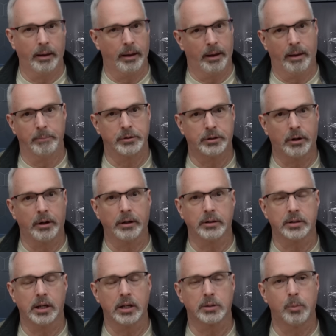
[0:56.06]
I'm starting to
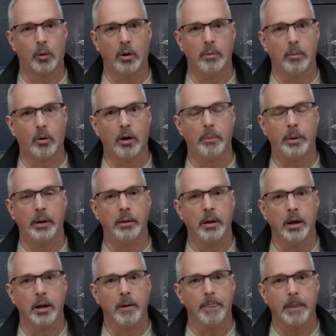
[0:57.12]
say this more and more, but
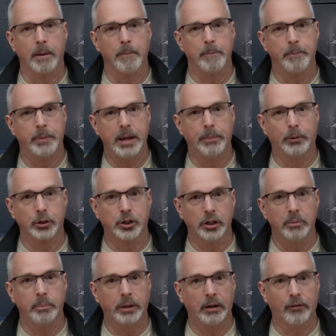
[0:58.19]
people
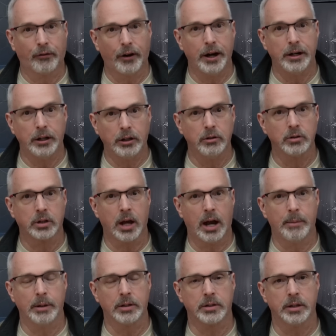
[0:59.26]
shouldn't be afraid to use
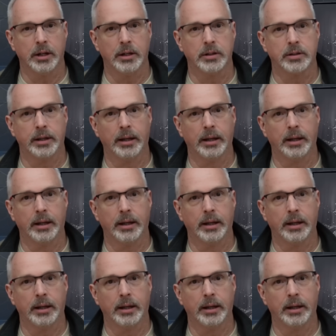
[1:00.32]
common sense.